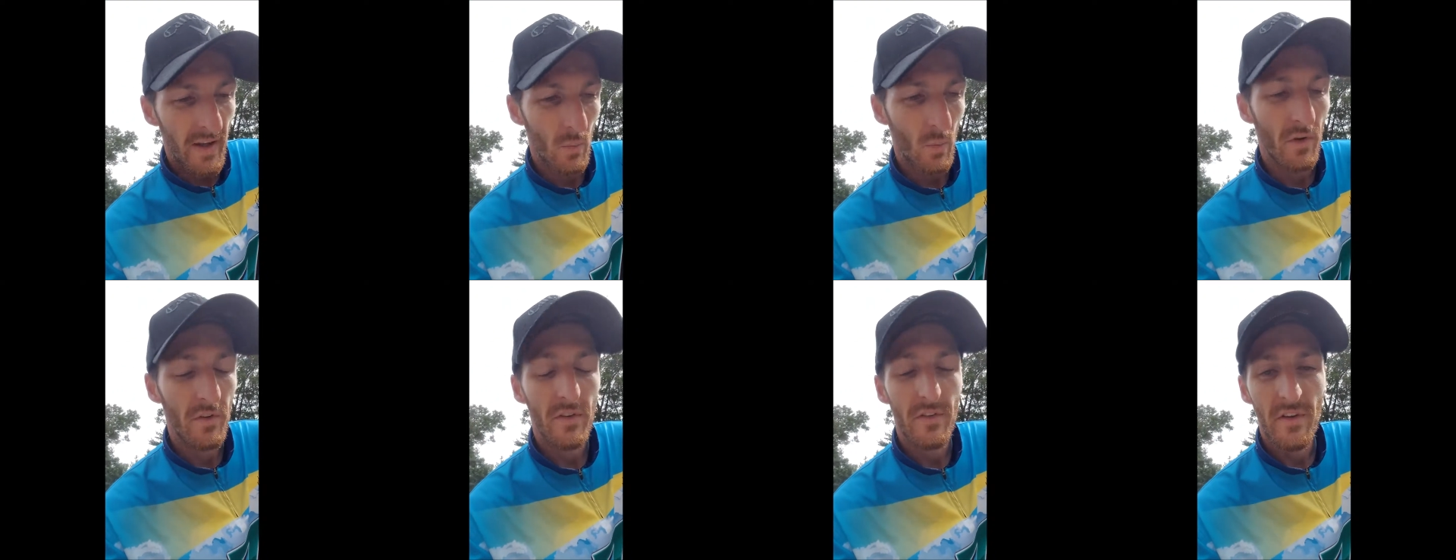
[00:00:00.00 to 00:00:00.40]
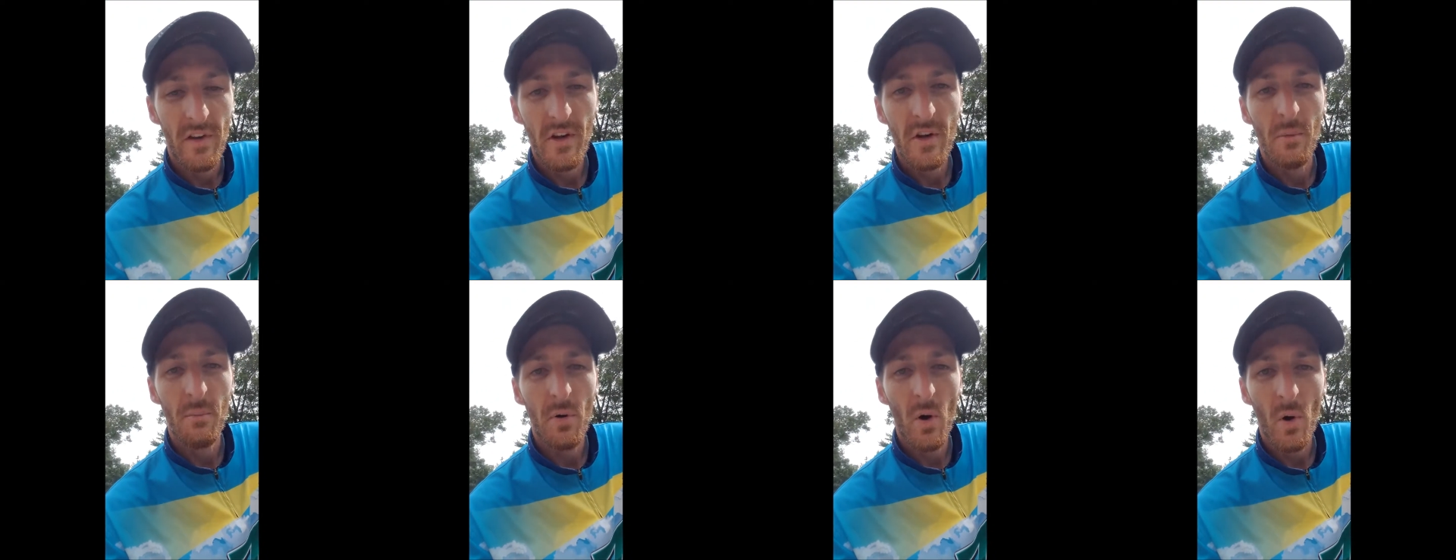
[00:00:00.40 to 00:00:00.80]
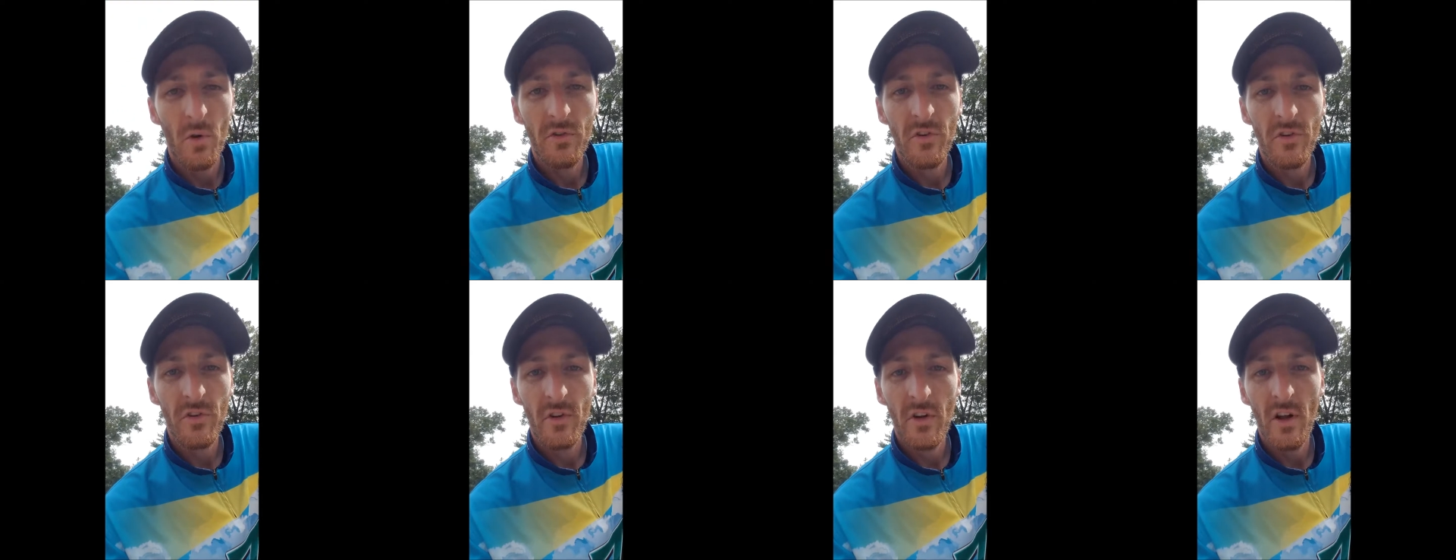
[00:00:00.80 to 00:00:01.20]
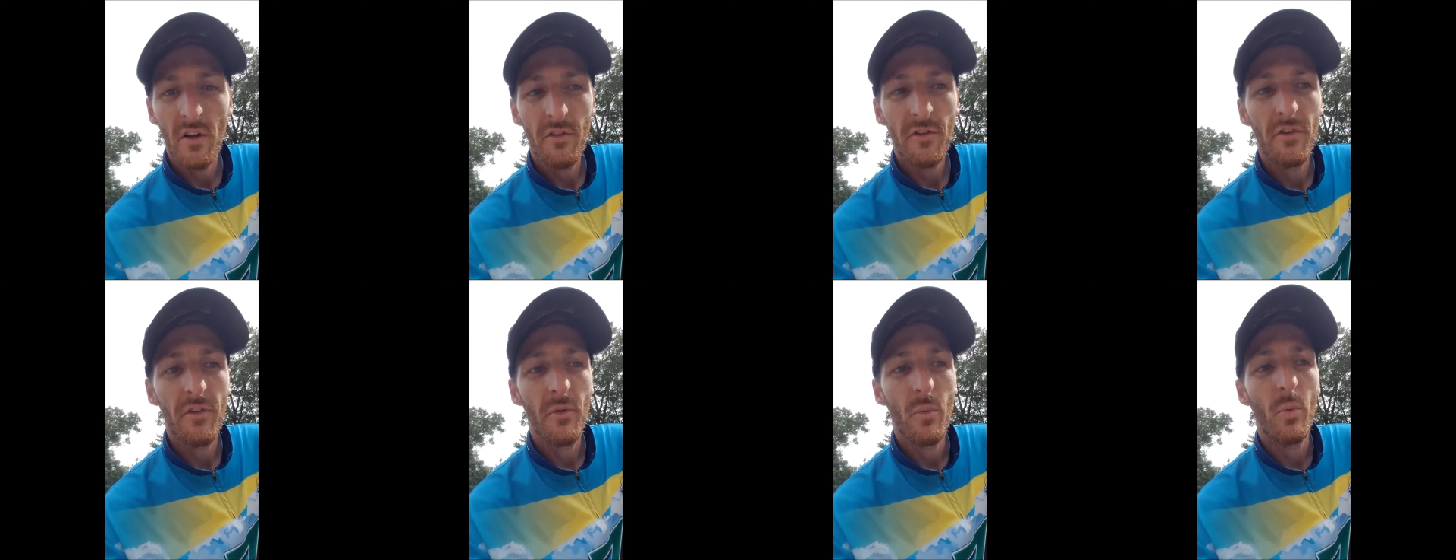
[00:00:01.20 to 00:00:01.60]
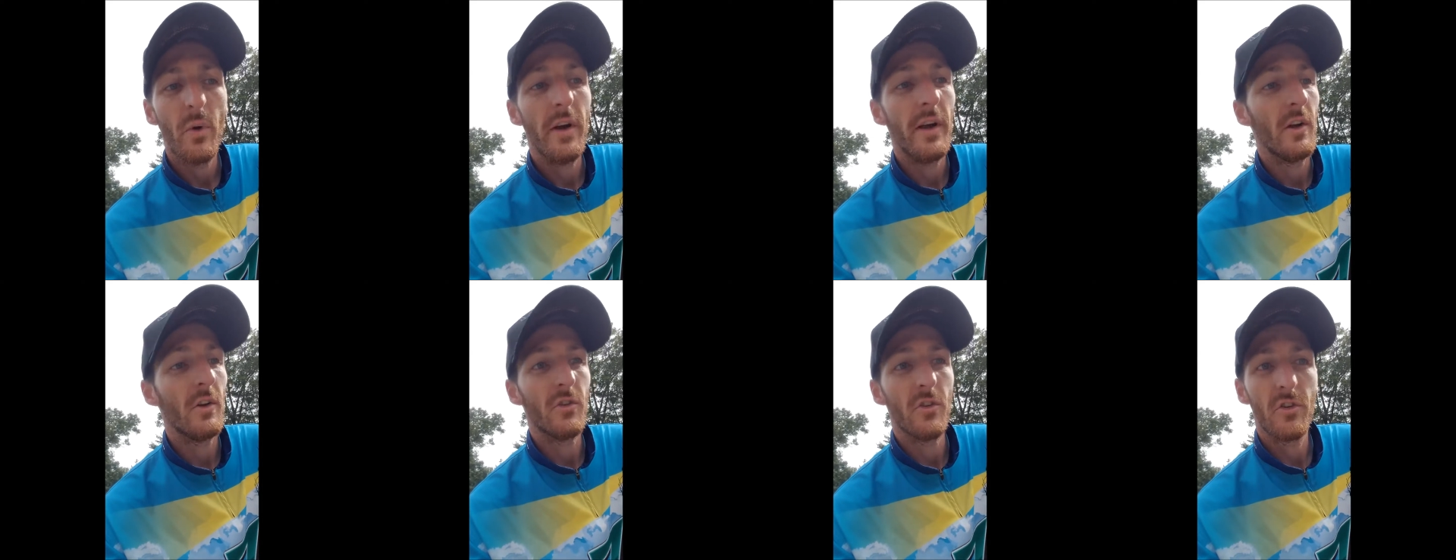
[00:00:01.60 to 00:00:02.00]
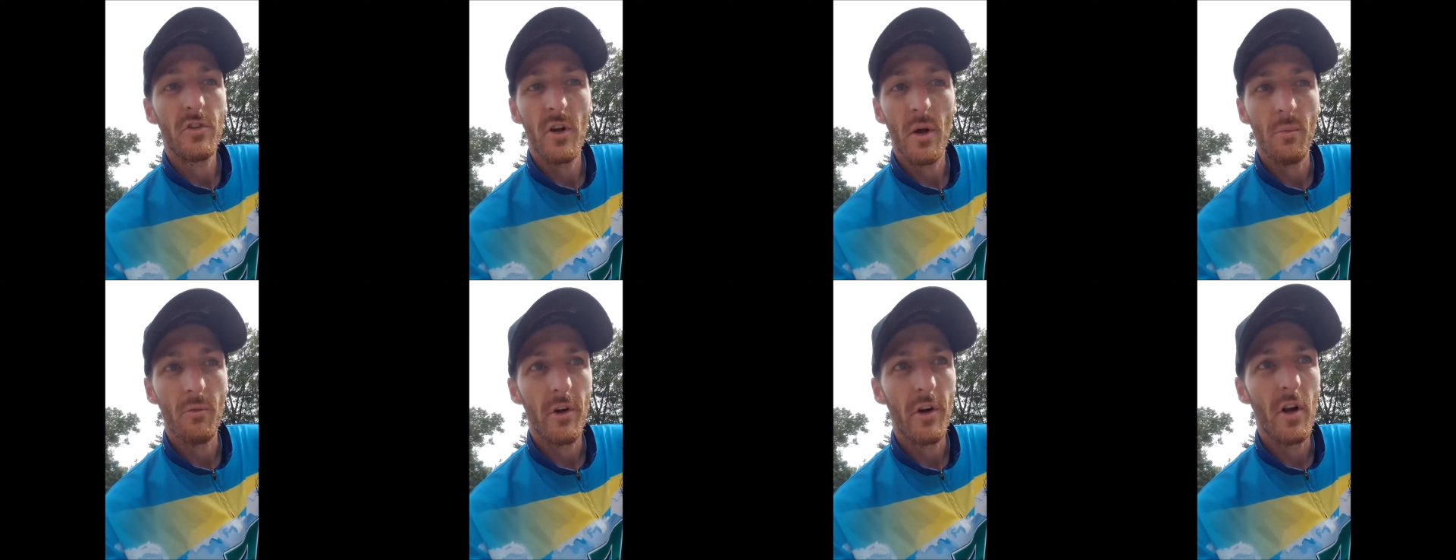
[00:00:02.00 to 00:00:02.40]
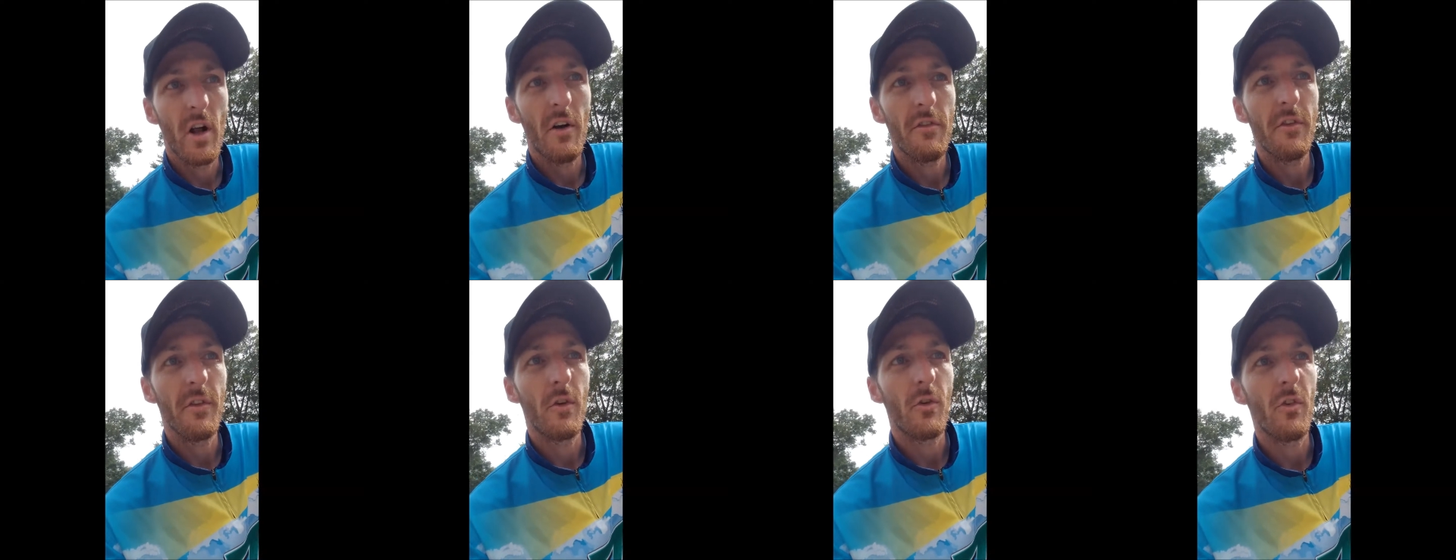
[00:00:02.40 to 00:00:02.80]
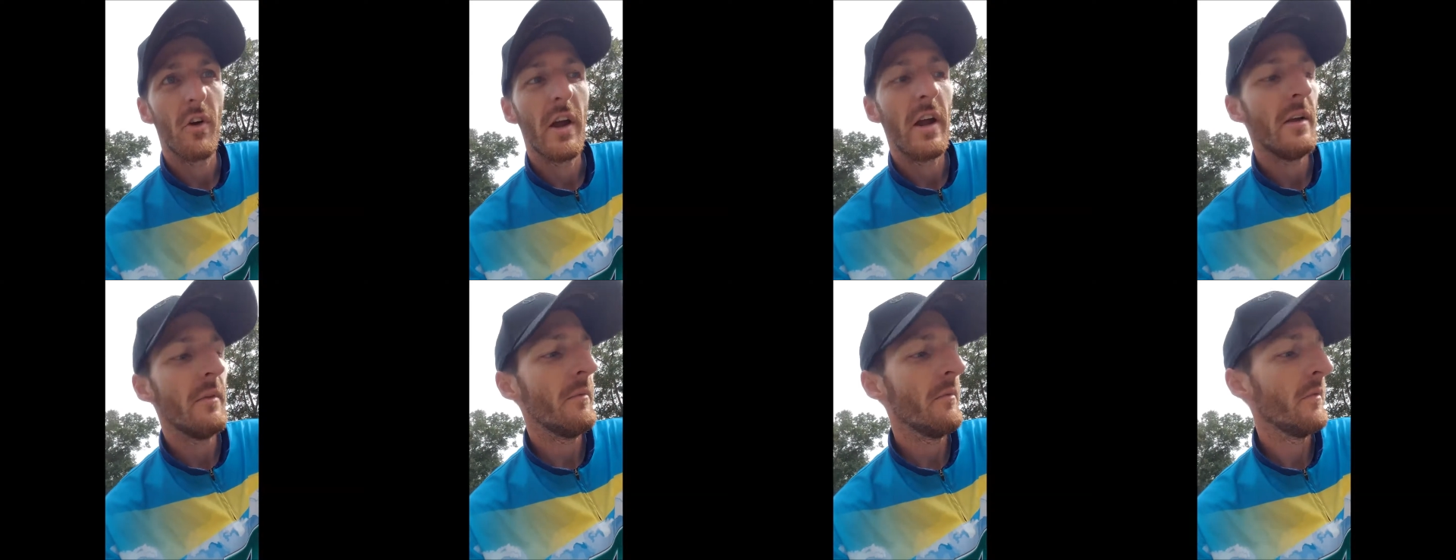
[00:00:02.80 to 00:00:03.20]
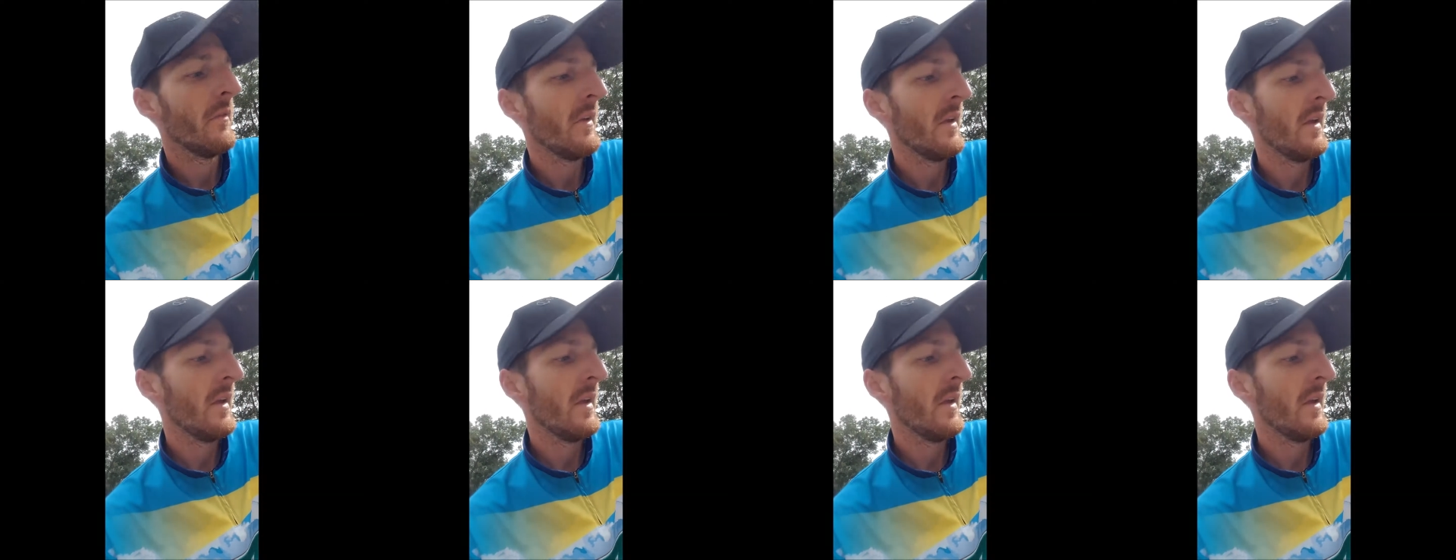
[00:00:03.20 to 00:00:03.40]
and once it decomposes enough, it'll just come right off in the rain.